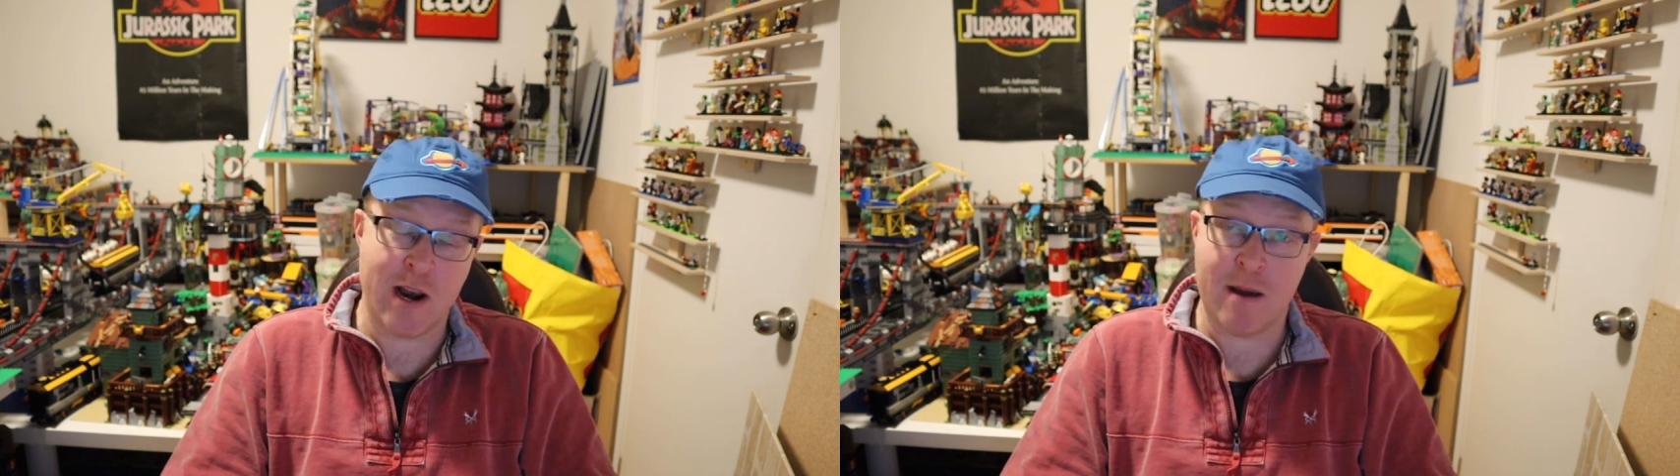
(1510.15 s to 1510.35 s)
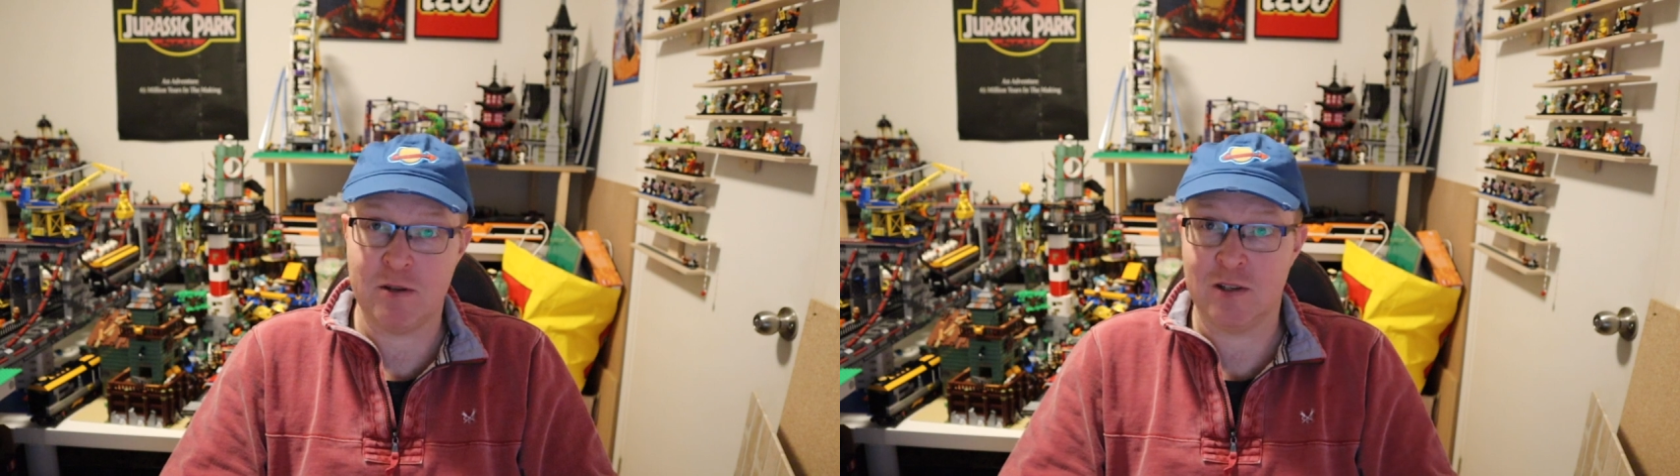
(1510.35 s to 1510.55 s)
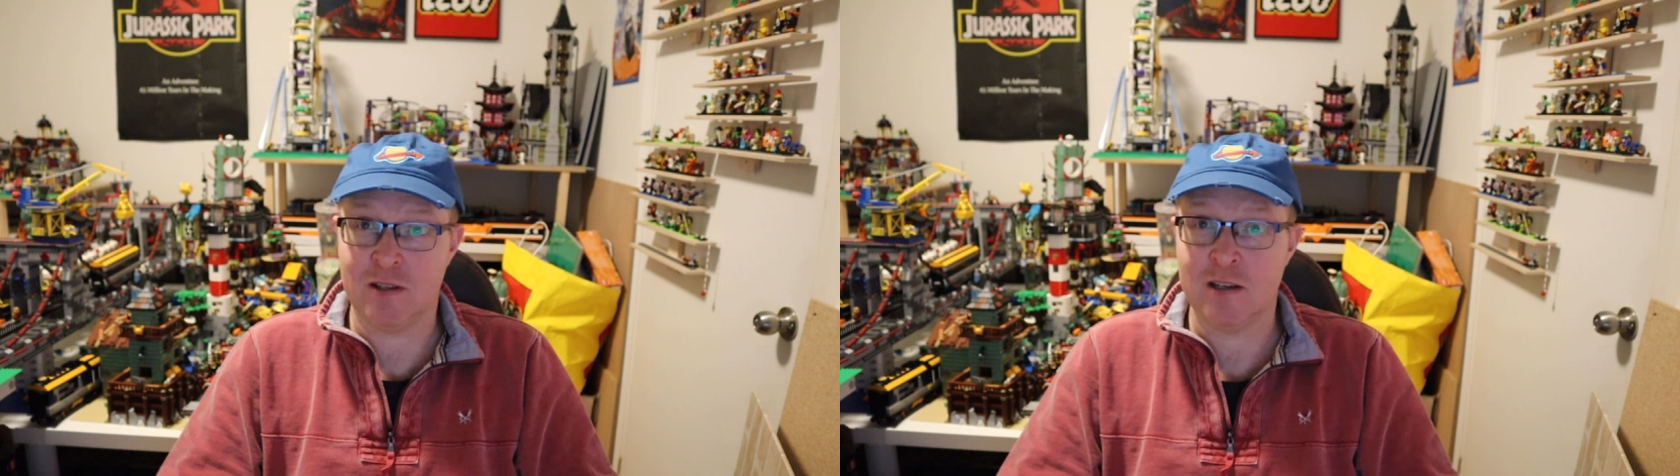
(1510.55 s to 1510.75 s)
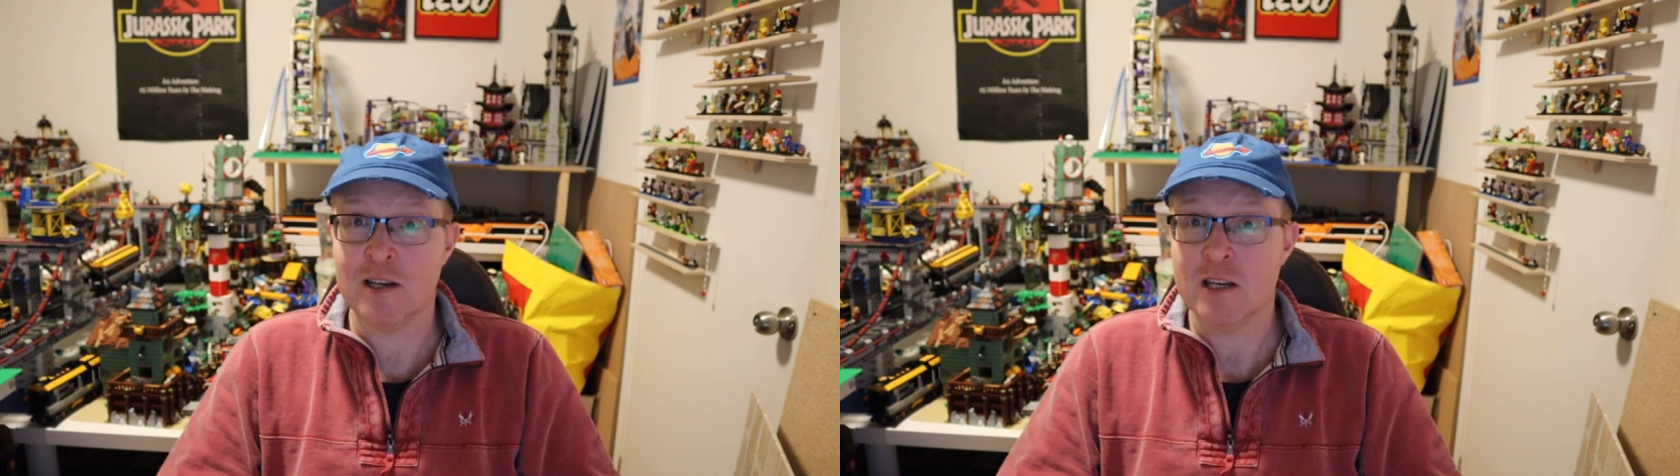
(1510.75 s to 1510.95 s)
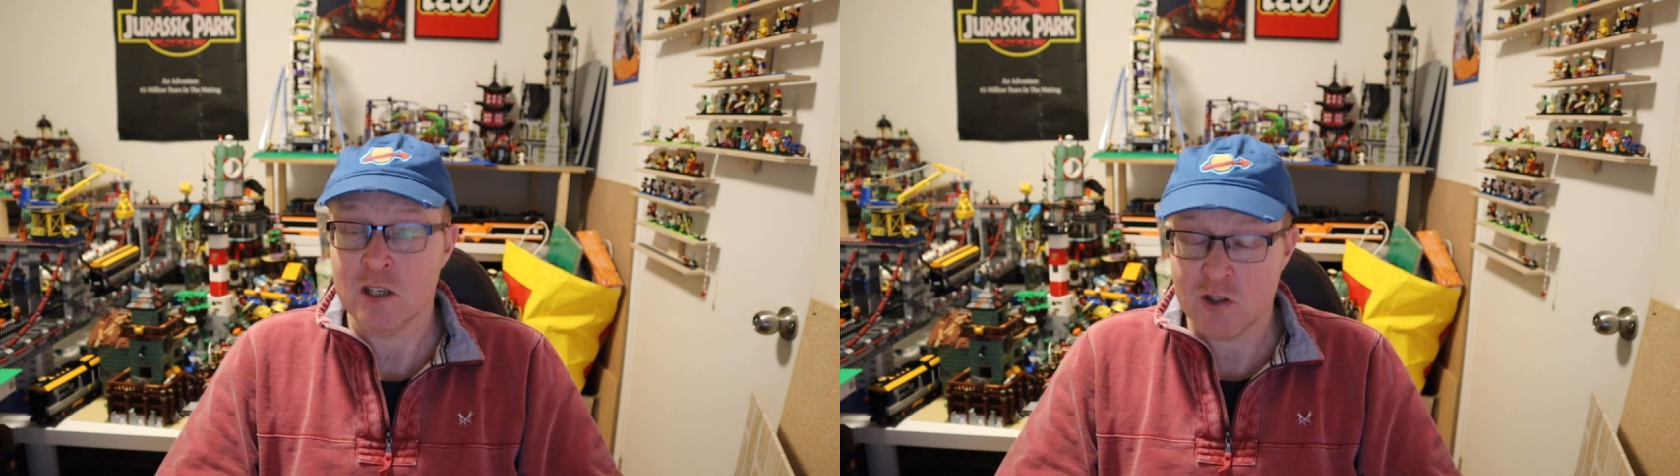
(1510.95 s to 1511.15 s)
on Amazon
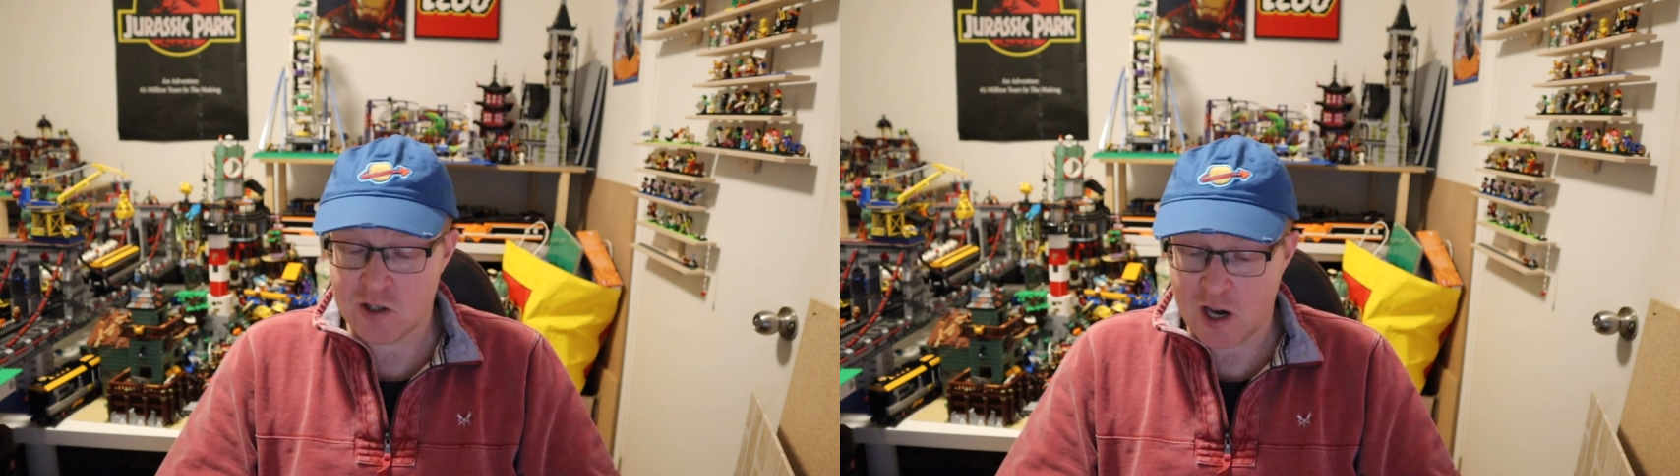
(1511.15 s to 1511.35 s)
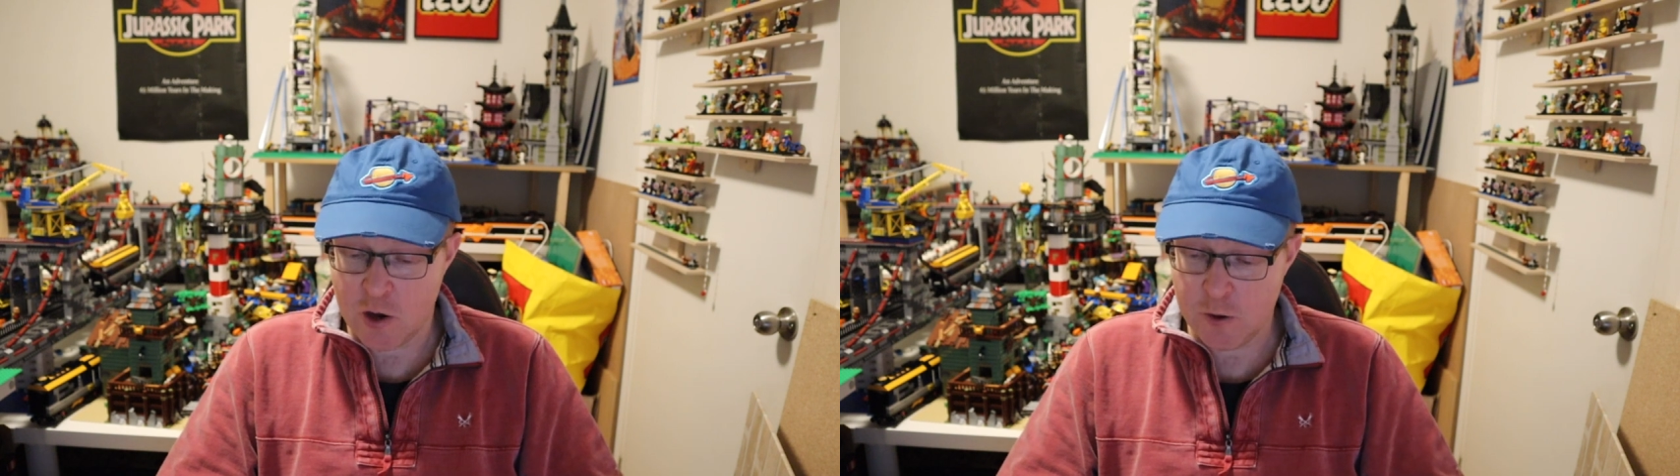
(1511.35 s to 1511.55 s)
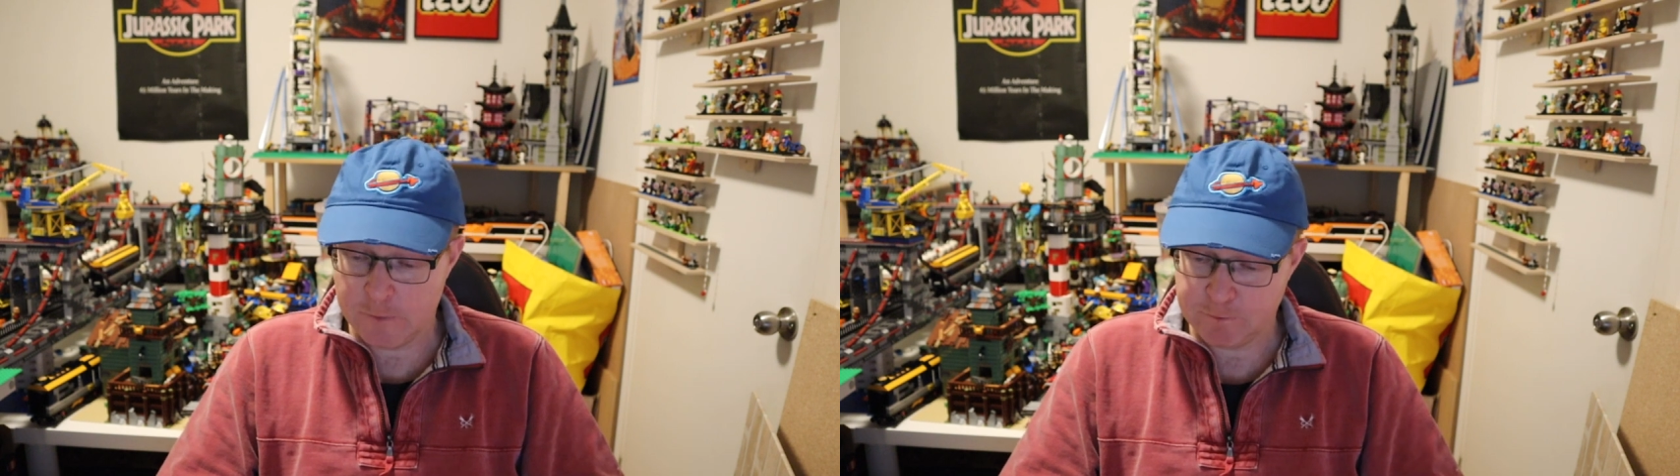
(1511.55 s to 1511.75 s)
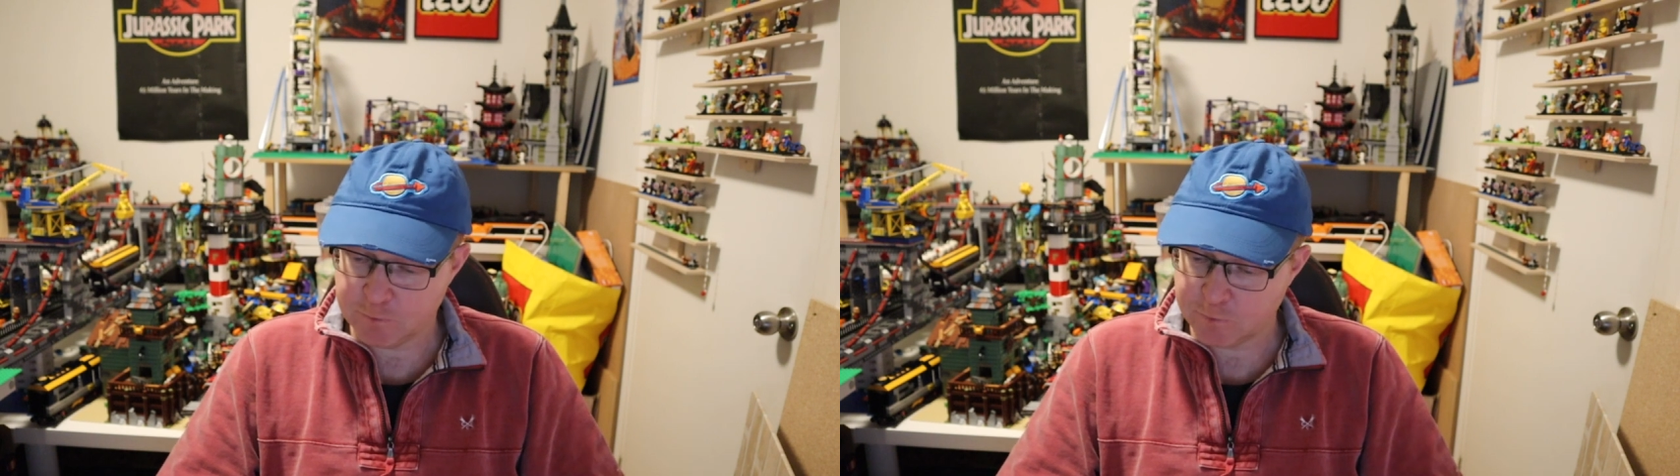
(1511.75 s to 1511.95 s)
so